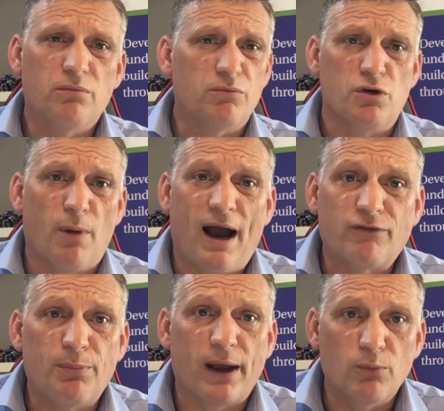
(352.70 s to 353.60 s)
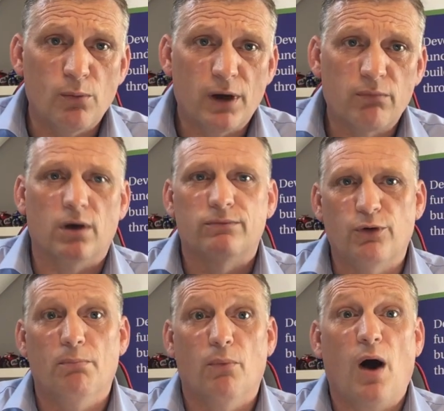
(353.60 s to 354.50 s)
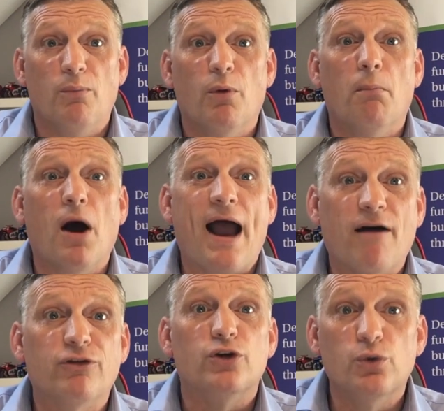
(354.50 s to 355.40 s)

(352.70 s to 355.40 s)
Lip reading: You might have to pay more money. Well, not might have to.